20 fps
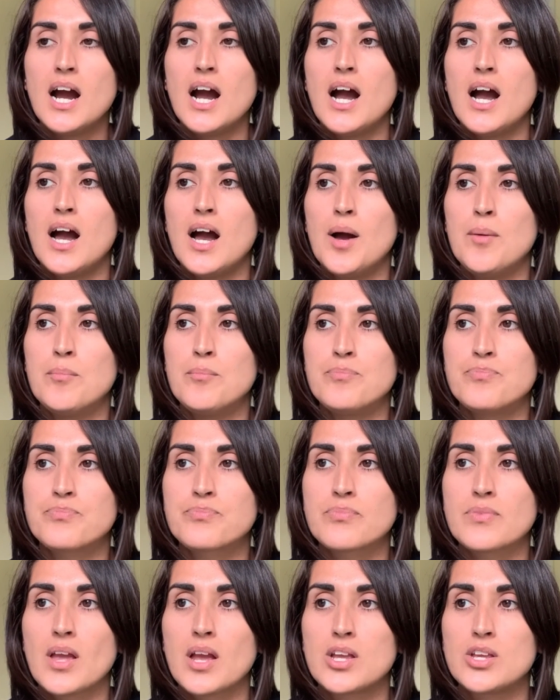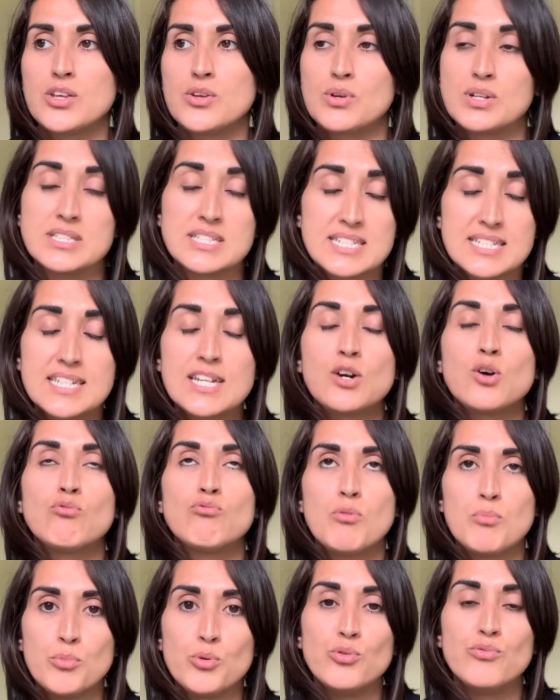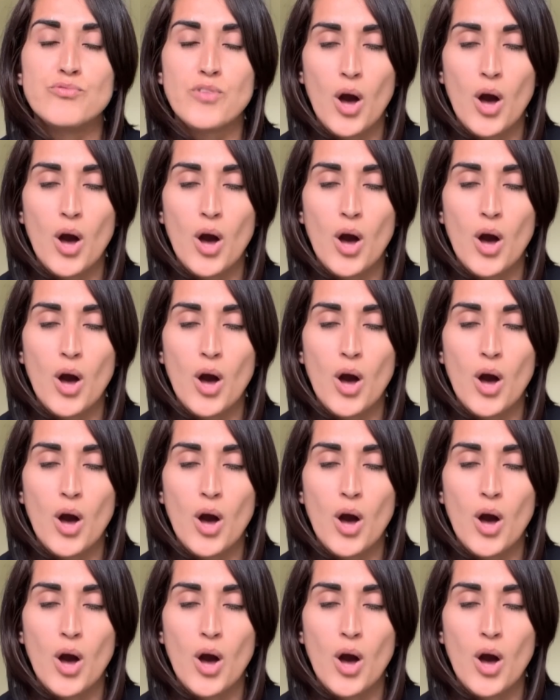You can still remove